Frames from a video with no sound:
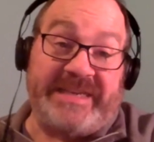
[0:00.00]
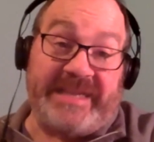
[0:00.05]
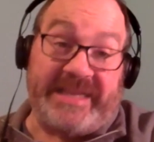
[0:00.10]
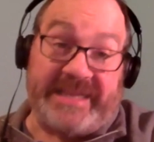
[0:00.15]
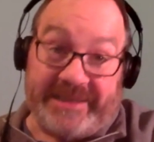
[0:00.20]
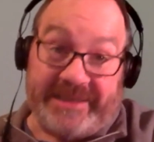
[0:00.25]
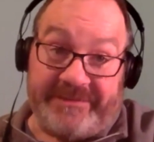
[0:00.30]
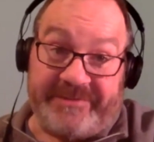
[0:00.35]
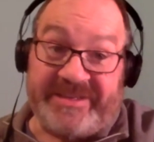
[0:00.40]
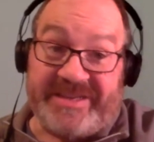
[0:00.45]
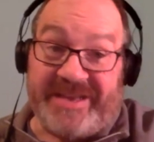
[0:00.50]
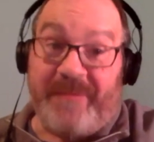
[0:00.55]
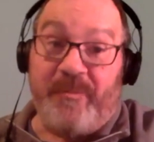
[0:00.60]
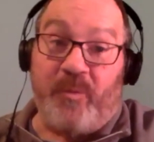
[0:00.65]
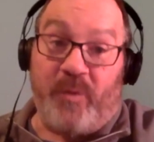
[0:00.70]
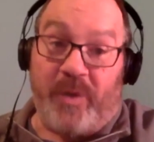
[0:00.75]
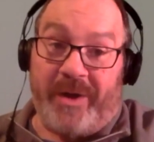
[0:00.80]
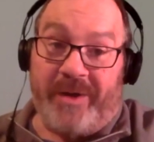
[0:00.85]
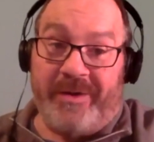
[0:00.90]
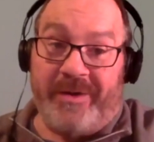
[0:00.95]
to live
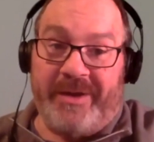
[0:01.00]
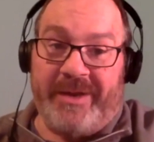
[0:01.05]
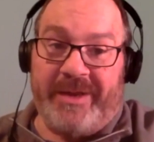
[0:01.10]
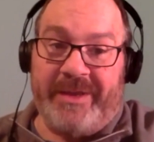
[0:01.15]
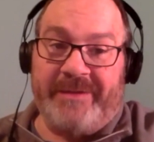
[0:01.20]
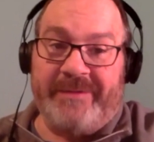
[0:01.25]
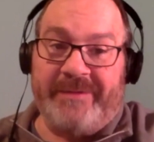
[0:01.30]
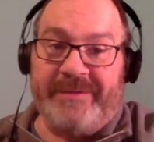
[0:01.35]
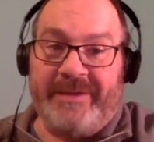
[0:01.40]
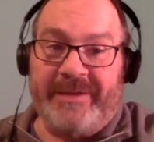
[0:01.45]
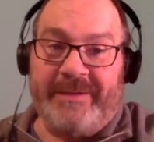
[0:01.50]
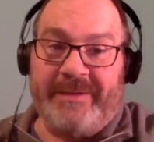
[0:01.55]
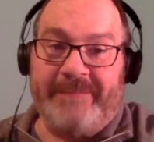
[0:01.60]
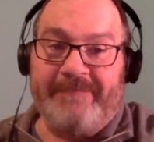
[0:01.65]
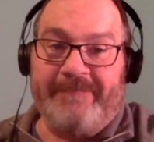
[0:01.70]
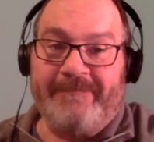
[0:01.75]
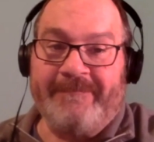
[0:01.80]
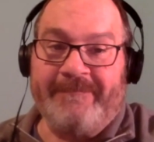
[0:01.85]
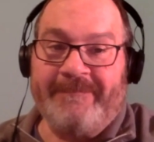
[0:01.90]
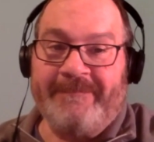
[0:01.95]
somewhere, and
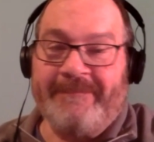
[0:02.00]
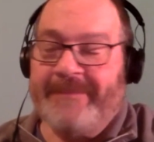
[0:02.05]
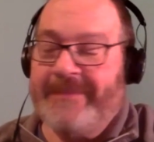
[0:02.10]
I'm